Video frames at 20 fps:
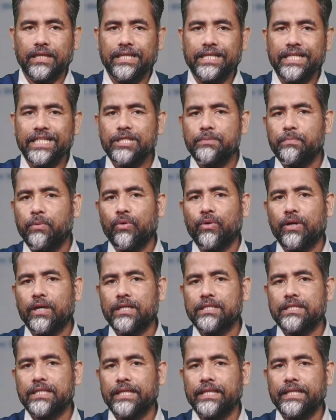These
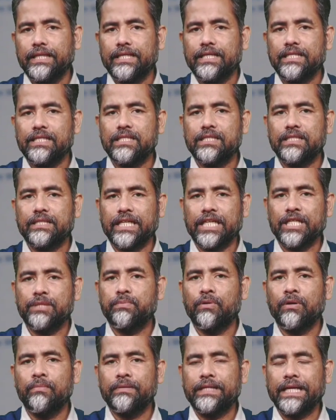focus areas
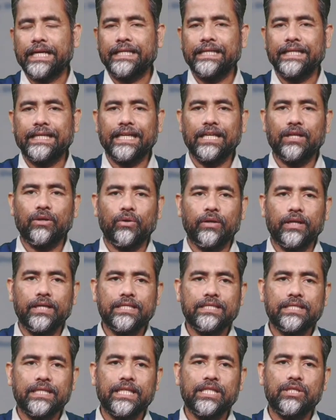transform technical
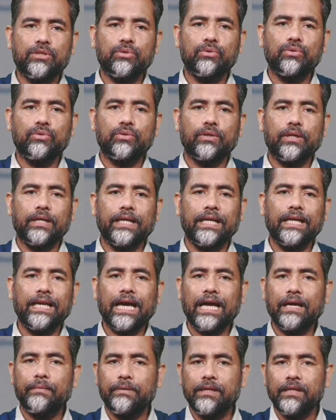knowledge into
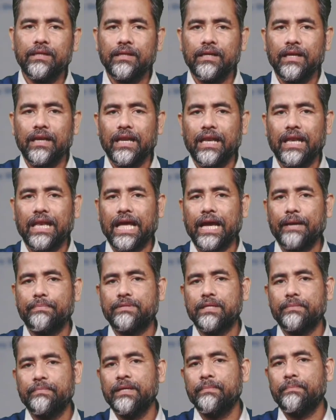reliable,
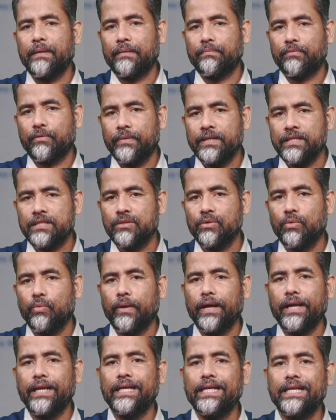life-saving performance
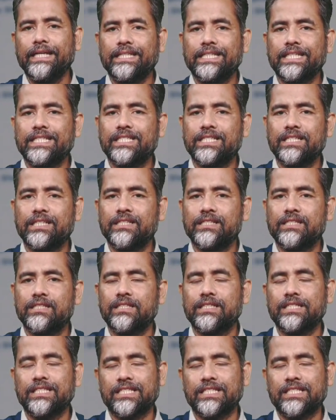when disasters